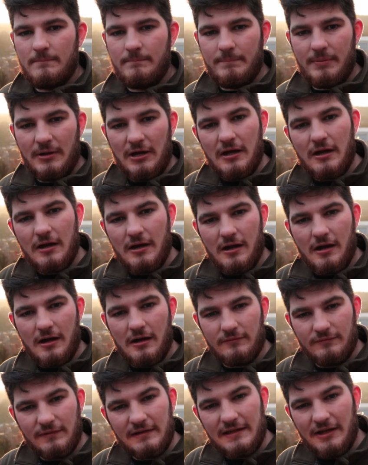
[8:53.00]
But
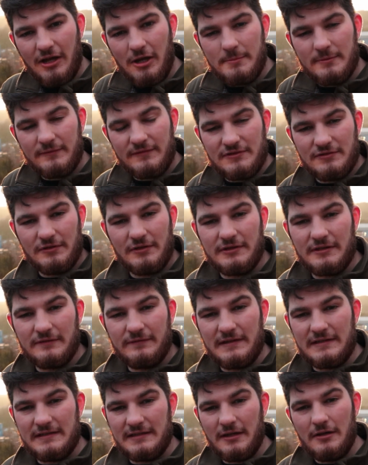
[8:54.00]
I really hope you've enjoyed the
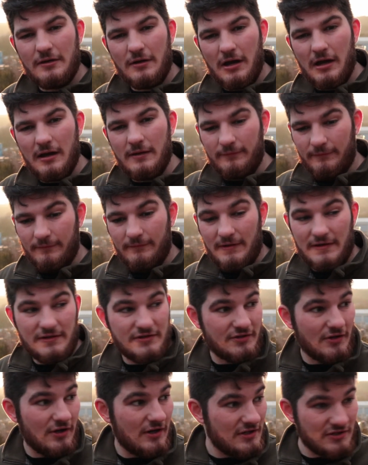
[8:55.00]
video. I
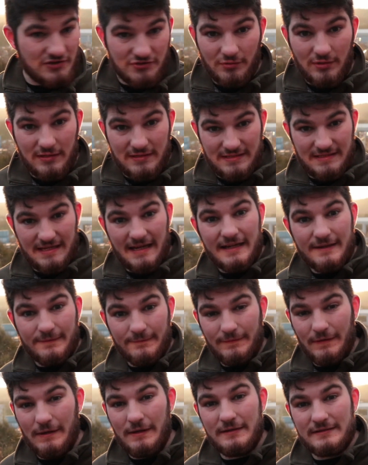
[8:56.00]
enjoyed
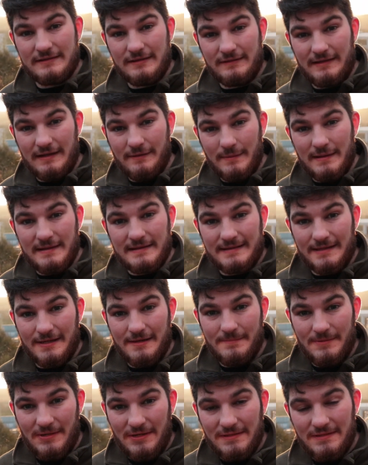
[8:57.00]
taking photos of that wind
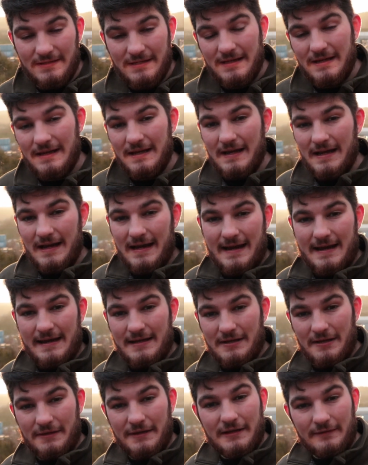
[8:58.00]
turbine,
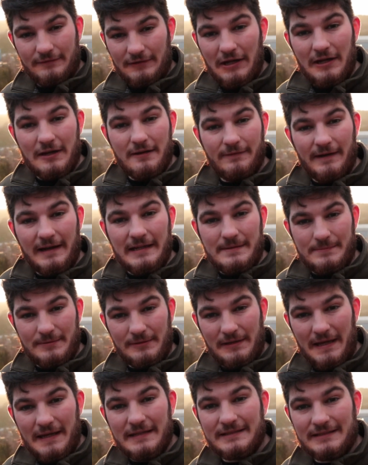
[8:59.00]
and I think I've learnt a valuable
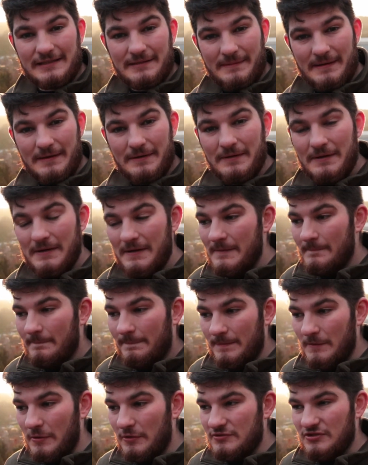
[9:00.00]
lesson about
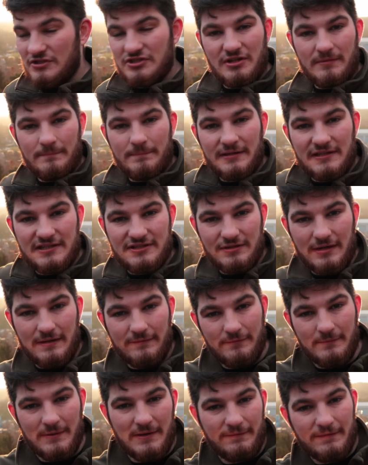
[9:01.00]
not just jumping straight
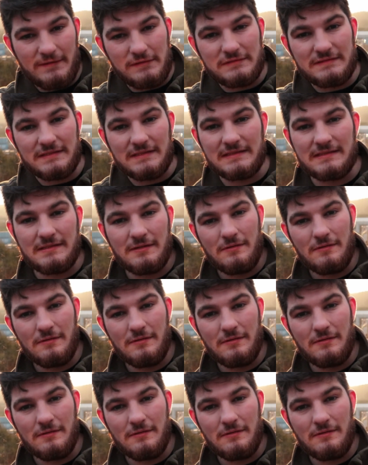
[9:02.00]
for my filters